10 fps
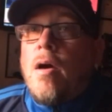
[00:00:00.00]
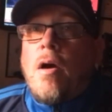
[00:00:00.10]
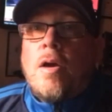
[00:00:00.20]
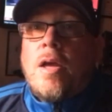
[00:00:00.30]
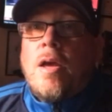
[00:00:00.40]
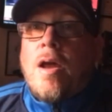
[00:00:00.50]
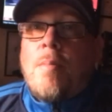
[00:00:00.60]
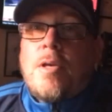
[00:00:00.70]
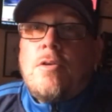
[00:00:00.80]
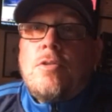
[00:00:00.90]
Again,
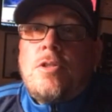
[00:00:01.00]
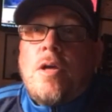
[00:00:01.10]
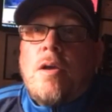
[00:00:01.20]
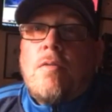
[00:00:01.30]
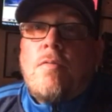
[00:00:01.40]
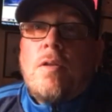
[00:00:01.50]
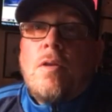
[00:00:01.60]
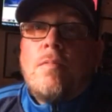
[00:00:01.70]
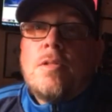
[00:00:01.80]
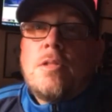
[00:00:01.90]
I'm a huge Tiger fan.
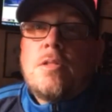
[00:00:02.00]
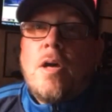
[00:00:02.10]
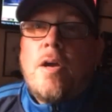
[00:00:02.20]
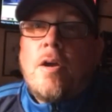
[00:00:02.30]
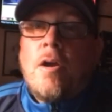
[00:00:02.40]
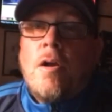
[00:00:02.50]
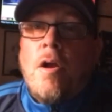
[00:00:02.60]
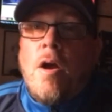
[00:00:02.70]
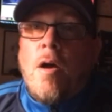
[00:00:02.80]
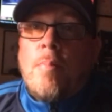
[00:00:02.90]
Love to see Tiger
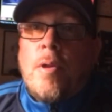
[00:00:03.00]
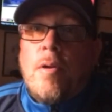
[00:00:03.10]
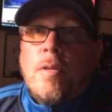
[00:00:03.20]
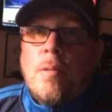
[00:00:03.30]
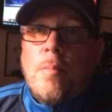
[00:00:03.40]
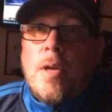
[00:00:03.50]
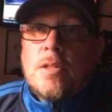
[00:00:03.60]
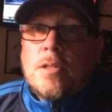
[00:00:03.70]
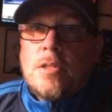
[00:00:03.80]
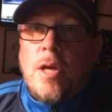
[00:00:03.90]
up there in the
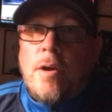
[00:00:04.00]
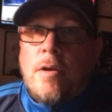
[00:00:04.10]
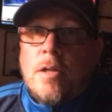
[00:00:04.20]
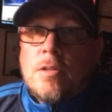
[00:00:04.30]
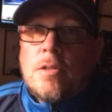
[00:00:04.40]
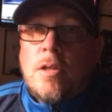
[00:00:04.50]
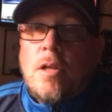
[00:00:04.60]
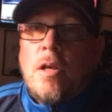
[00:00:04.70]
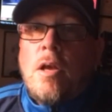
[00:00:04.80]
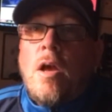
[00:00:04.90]
mix on Saturday and
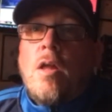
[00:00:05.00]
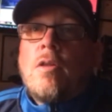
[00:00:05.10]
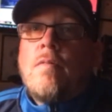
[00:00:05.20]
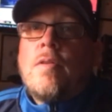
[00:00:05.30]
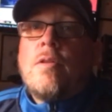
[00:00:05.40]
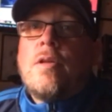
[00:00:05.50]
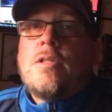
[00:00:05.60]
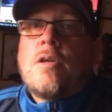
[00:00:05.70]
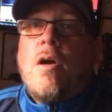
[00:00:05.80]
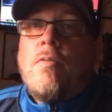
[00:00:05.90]
Sunday. Love of the
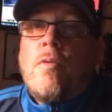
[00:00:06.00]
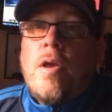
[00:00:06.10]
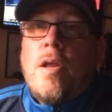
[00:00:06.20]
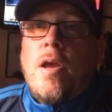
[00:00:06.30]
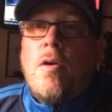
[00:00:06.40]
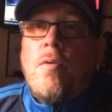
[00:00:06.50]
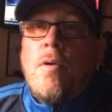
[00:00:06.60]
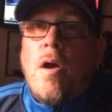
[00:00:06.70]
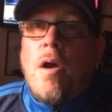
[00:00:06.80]
Links Golf Radio.